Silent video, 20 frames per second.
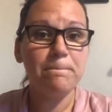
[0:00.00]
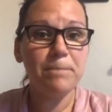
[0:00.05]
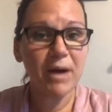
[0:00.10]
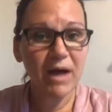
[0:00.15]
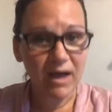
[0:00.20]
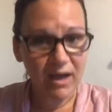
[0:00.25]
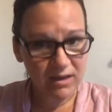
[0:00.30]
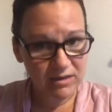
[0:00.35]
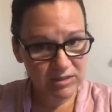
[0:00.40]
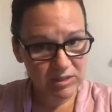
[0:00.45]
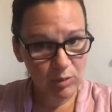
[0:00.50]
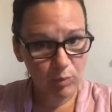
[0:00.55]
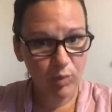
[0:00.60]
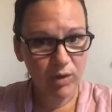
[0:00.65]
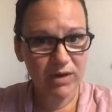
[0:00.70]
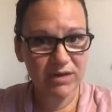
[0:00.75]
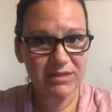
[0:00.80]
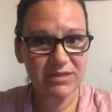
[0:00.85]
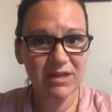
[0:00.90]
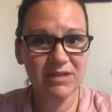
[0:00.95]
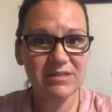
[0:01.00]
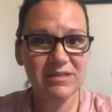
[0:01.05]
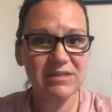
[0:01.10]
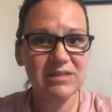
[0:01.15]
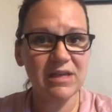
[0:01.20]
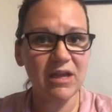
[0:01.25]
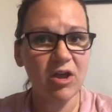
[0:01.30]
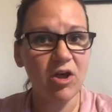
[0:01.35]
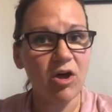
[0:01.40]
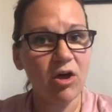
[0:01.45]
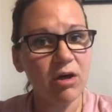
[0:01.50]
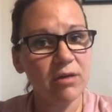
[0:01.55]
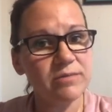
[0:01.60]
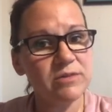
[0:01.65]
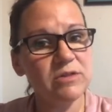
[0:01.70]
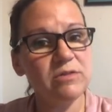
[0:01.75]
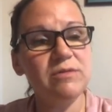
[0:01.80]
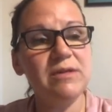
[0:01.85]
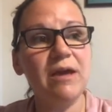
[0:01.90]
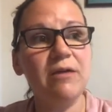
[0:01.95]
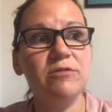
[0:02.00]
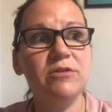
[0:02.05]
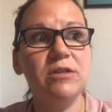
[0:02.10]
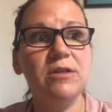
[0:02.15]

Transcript: But what it does is it calms you down